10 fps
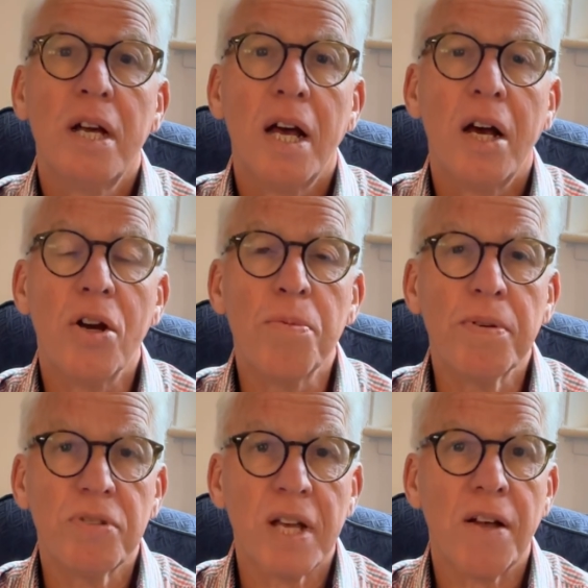hope
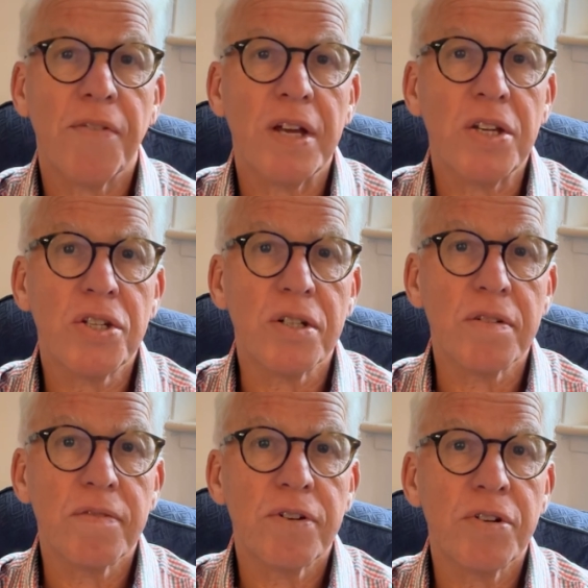of salvation
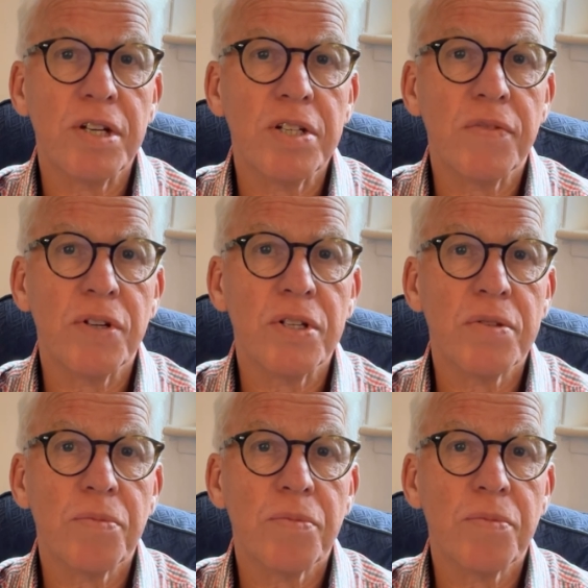for each of us.